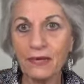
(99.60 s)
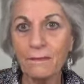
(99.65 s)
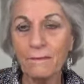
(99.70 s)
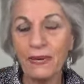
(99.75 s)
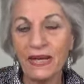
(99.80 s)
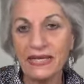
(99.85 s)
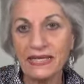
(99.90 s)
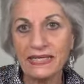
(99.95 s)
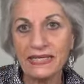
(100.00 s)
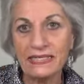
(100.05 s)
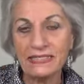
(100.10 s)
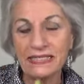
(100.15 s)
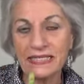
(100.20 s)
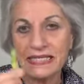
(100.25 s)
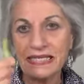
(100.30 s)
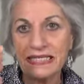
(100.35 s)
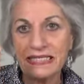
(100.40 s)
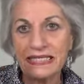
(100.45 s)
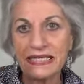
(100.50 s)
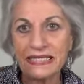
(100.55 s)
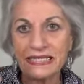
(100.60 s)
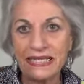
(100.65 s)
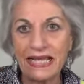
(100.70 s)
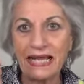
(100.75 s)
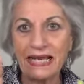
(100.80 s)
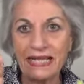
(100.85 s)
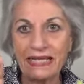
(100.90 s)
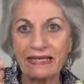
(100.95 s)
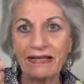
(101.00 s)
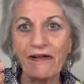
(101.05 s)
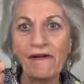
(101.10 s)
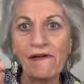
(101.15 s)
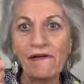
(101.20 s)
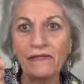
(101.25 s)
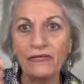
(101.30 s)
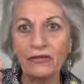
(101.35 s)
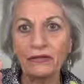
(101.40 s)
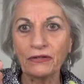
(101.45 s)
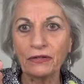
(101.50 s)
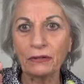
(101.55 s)
biting into these and getting
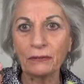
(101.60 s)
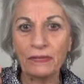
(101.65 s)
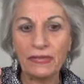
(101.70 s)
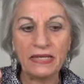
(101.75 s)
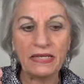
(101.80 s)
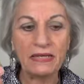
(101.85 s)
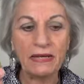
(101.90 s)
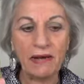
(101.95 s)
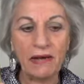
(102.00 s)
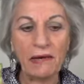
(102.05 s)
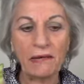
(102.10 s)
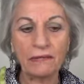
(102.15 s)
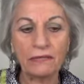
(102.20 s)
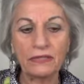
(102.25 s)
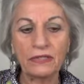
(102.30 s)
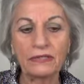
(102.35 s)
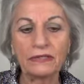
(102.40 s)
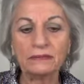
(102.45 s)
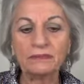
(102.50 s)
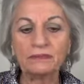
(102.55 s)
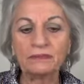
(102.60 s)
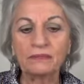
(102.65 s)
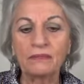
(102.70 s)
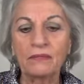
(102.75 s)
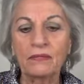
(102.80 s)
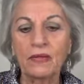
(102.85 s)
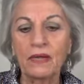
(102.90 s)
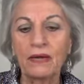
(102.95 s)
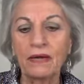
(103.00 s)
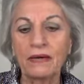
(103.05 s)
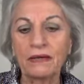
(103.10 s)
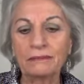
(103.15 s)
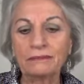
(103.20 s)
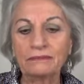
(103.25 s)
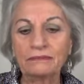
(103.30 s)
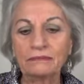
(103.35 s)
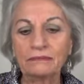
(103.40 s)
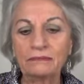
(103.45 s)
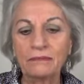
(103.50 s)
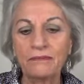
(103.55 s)
the little bean out.
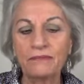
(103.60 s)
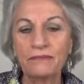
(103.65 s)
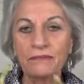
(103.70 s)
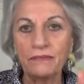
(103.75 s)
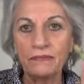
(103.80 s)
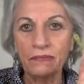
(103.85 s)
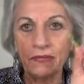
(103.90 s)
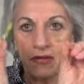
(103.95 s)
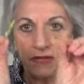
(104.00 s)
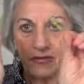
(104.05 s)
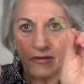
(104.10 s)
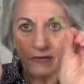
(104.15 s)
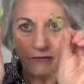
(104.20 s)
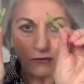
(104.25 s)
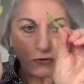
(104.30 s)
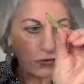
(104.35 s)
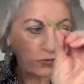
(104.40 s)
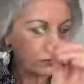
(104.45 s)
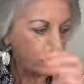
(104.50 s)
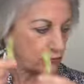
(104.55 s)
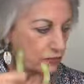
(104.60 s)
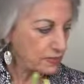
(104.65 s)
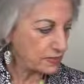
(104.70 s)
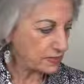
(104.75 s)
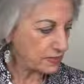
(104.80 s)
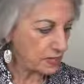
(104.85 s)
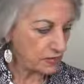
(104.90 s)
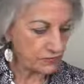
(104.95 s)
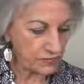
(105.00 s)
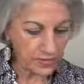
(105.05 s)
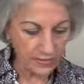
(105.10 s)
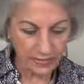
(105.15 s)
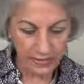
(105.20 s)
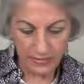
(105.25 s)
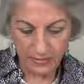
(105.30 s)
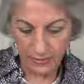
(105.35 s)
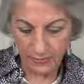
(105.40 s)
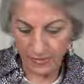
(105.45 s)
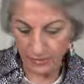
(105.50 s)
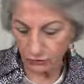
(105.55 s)
And then of course you discard this,
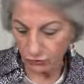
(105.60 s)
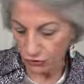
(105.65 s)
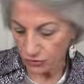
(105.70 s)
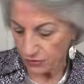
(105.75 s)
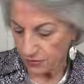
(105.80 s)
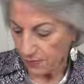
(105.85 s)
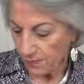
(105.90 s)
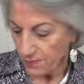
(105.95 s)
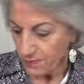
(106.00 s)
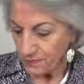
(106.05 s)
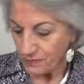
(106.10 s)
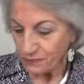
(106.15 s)
as I mentioned.